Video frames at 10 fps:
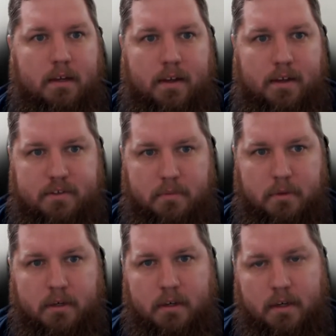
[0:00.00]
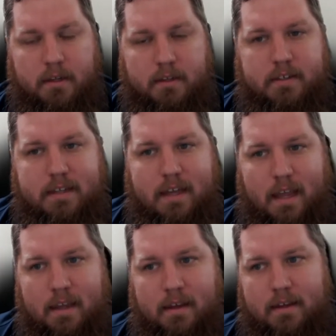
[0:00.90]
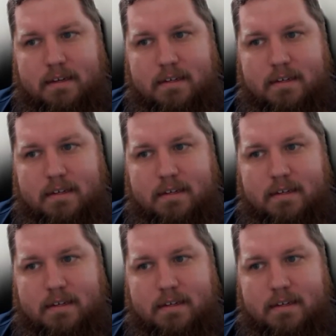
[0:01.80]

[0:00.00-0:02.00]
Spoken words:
customer today